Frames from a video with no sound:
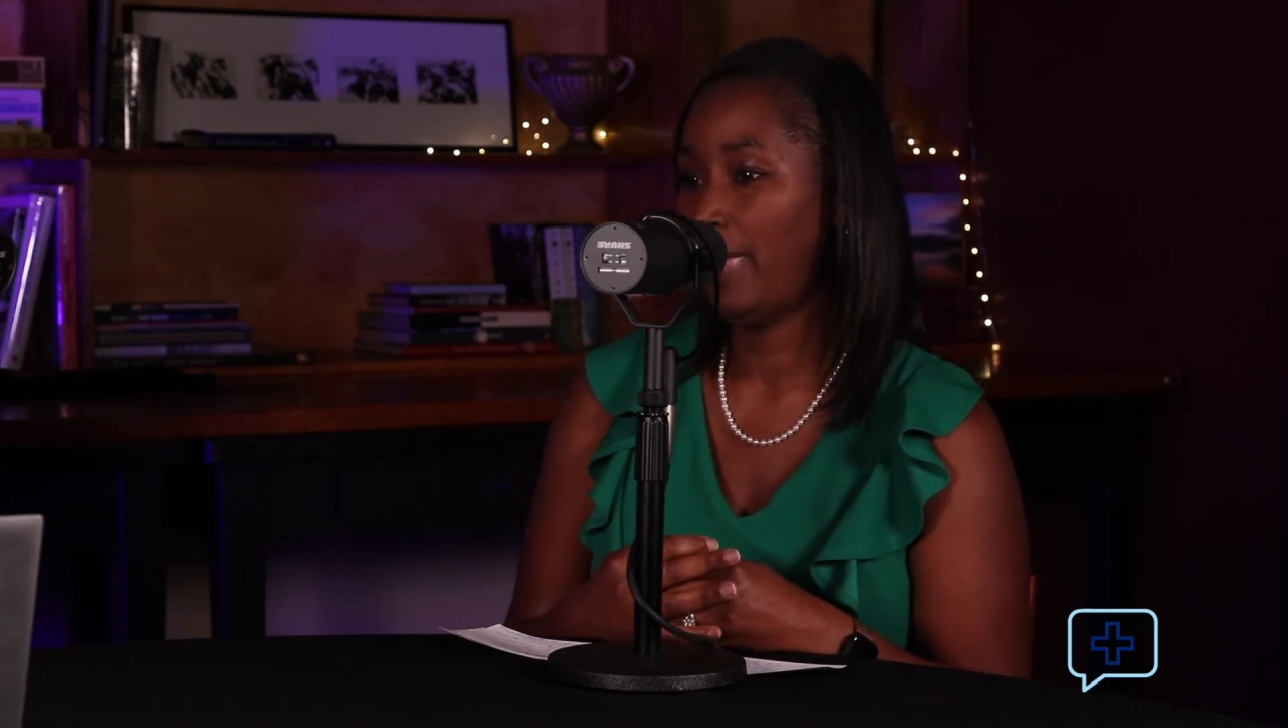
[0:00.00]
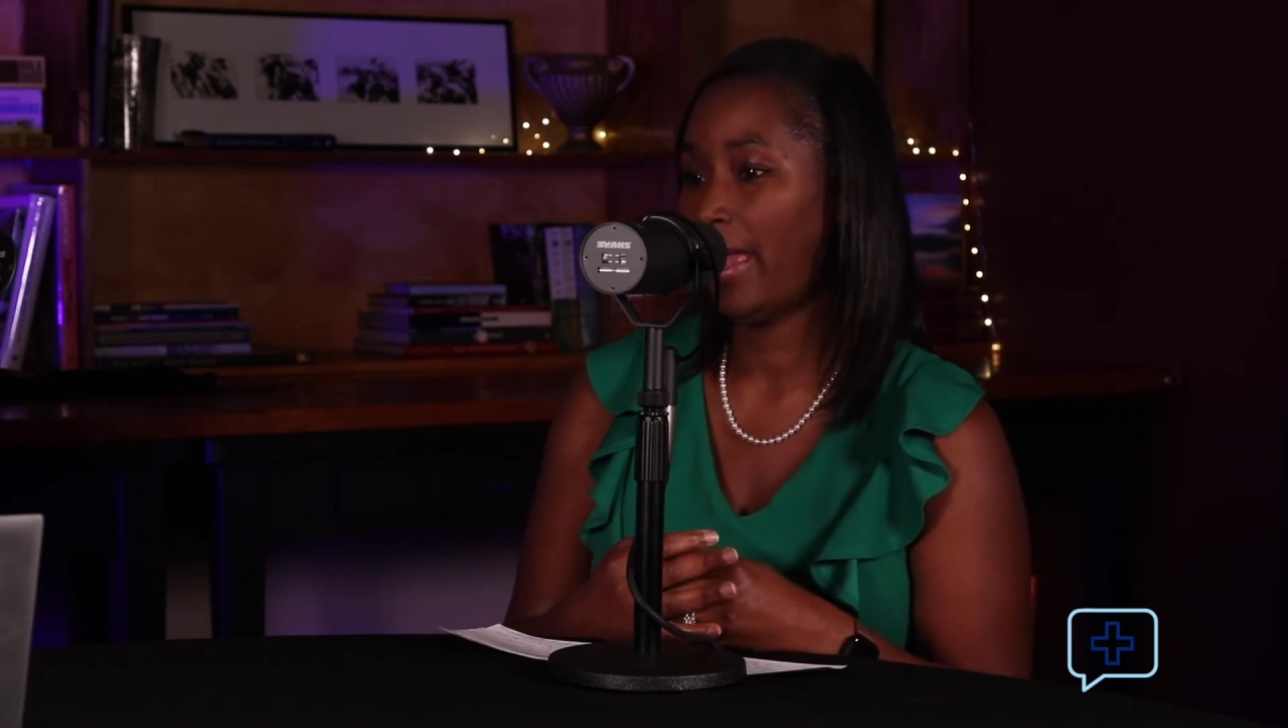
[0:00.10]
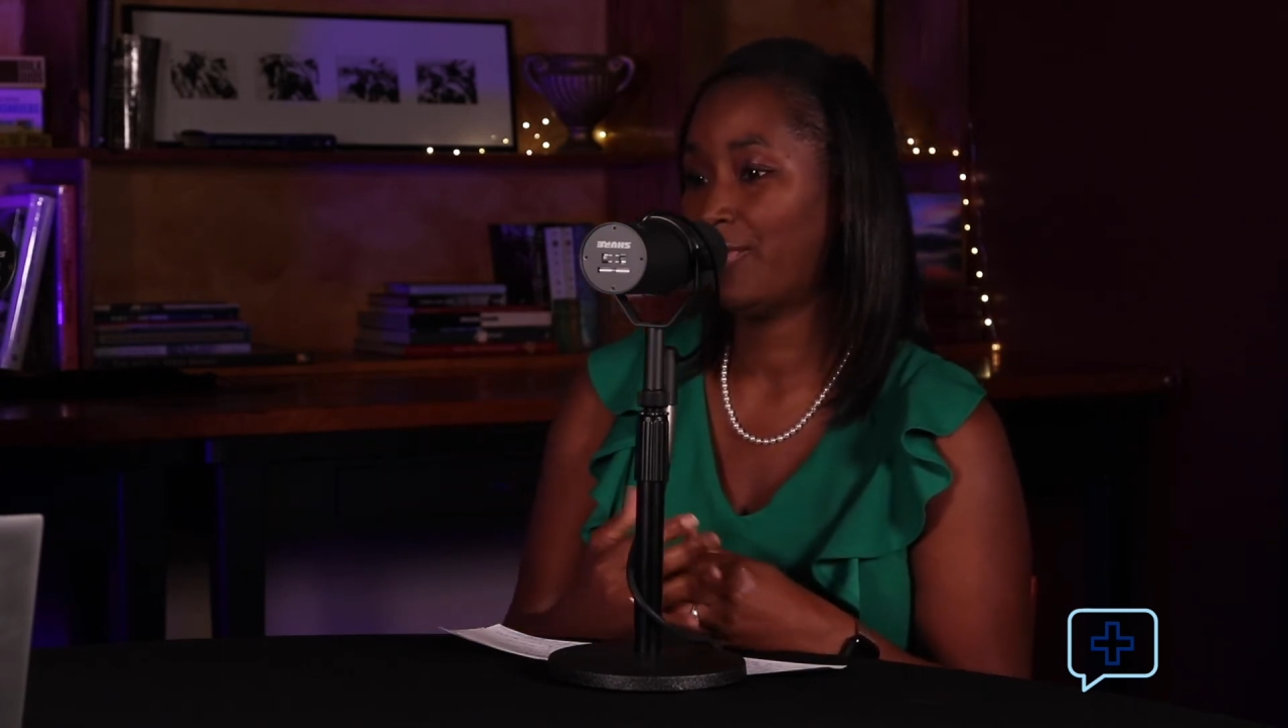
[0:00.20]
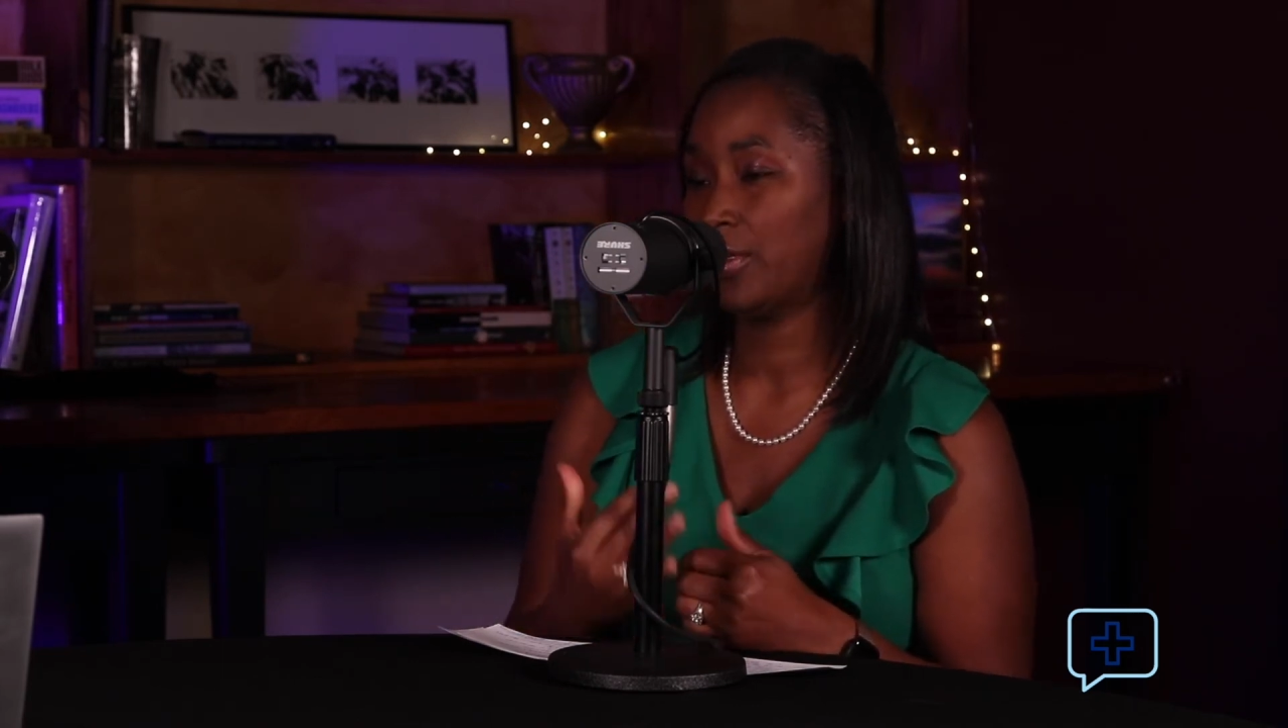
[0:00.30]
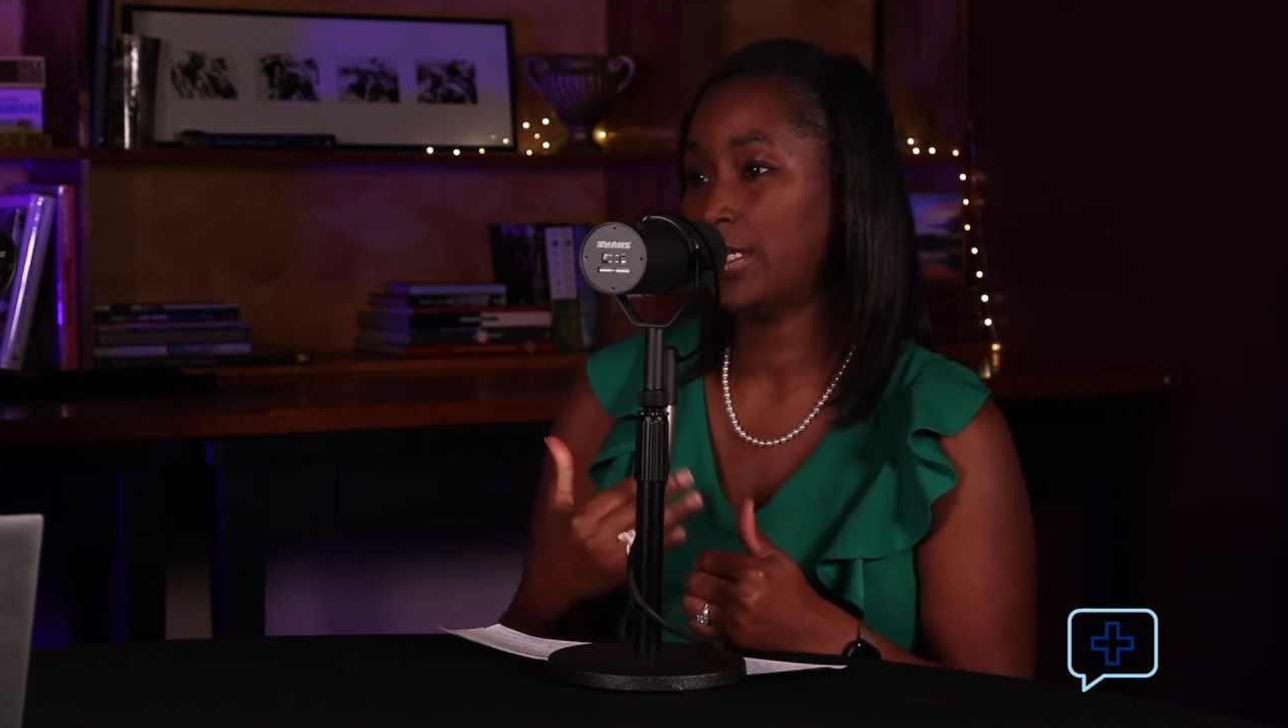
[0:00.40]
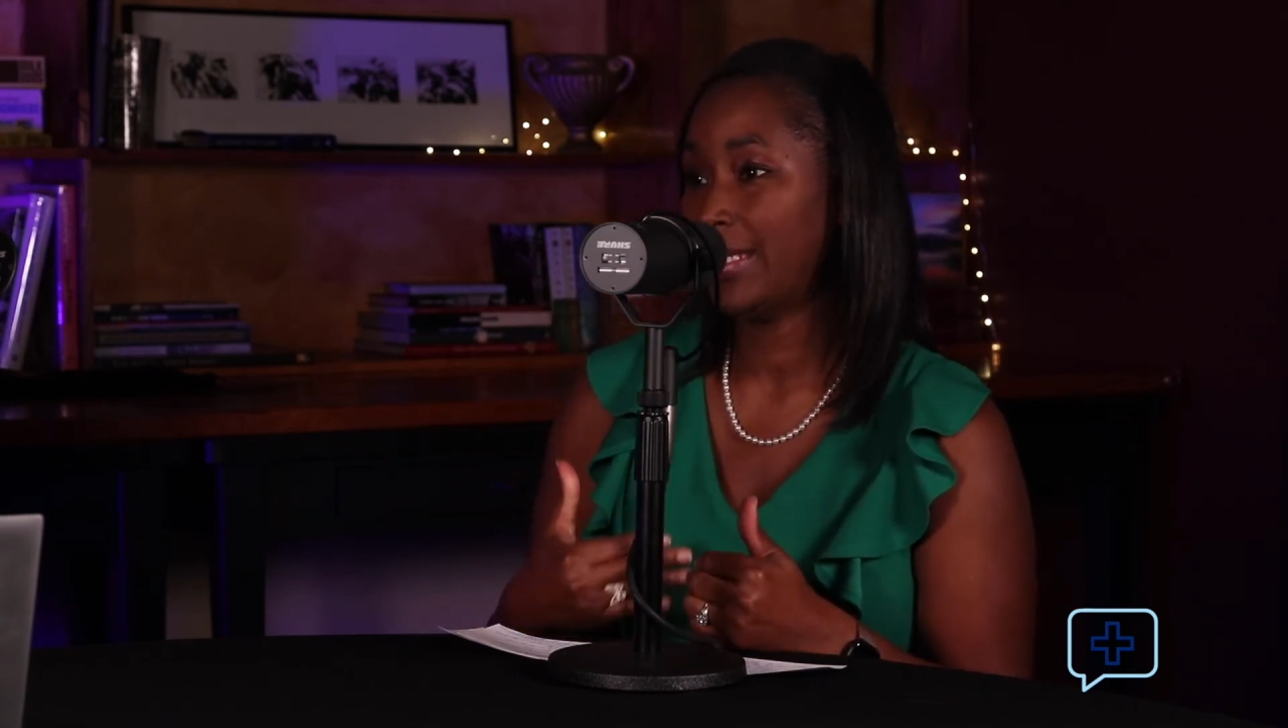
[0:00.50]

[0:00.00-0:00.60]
back from the